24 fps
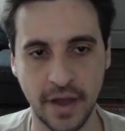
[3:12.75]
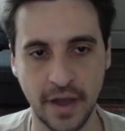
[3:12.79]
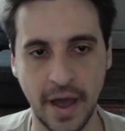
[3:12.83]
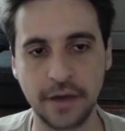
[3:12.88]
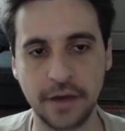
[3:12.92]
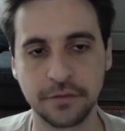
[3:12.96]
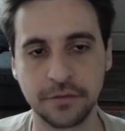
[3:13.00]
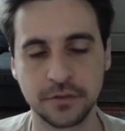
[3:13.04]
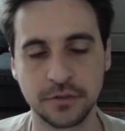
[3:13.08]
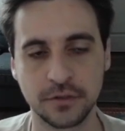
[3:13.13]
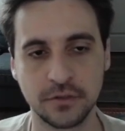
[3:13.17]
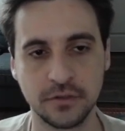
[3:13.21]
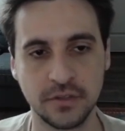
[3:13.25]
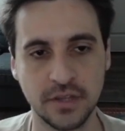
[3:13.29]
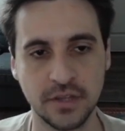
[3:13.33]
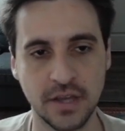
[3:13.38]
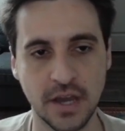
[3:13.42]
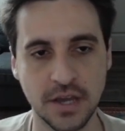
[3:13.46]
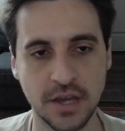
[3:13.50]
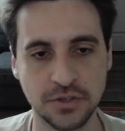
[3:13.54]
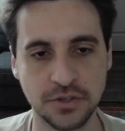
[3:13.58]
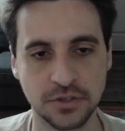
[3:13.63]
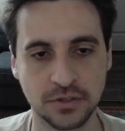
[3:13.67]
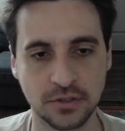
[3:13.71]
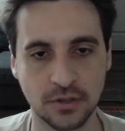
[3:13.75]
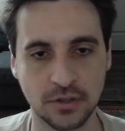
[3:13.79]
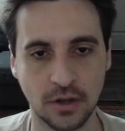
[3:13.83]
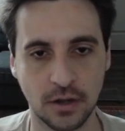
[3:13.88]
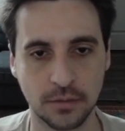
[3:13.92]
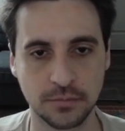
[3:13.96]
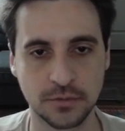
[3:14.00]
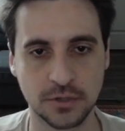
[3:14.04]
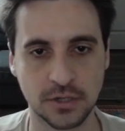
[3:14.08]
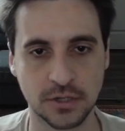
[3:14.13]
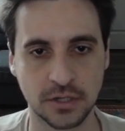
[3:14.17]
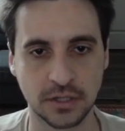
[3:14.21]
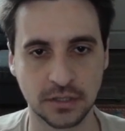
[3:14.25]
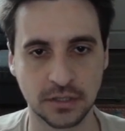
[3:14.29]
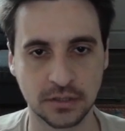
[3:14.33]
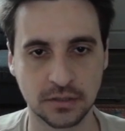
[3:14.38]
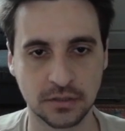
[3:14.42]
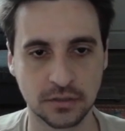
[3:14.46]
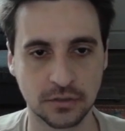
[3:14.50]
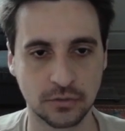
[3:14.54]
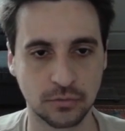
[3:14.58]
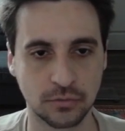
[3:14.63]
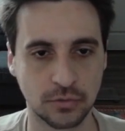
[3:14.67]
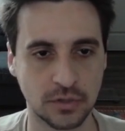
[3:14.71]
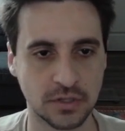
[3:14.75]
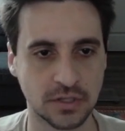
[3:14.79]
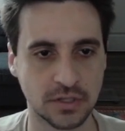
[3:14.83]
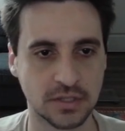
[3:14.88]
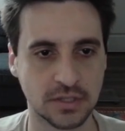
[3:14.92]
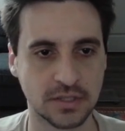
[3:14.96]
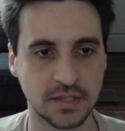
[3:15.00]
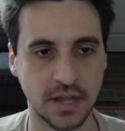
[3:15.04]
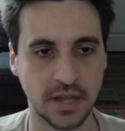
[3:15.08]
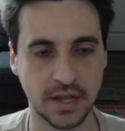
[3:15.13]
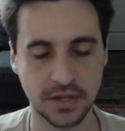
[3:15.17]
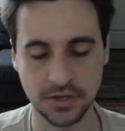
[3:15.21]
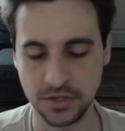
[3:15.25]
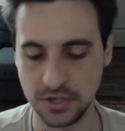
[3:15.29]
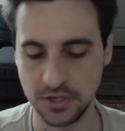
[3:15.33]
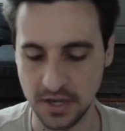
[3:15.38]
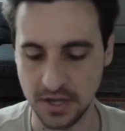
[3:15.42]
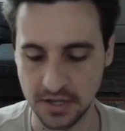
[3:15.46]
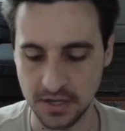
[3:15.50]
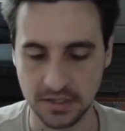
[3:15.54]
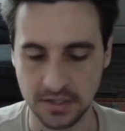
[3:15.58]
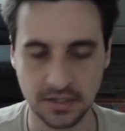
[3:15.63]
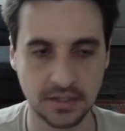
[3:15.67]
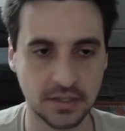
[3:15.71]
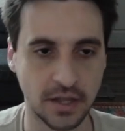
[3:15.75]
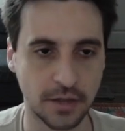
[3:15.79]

after the agent object was instantiated,